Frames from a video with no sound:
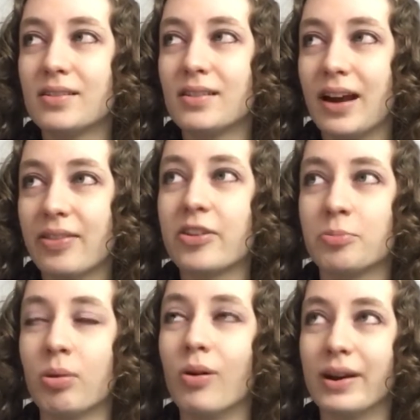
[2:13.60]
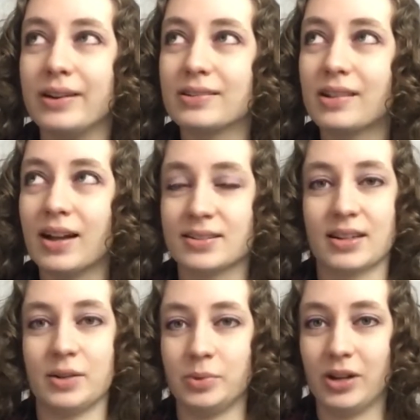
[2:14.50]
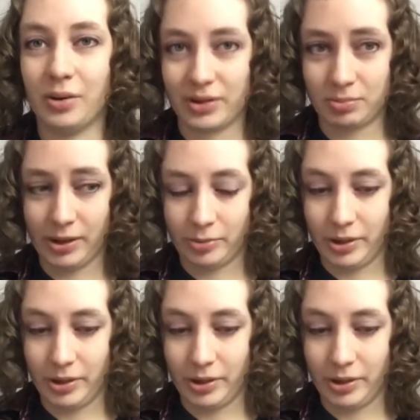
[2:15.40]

at this point, class that I would not want to play would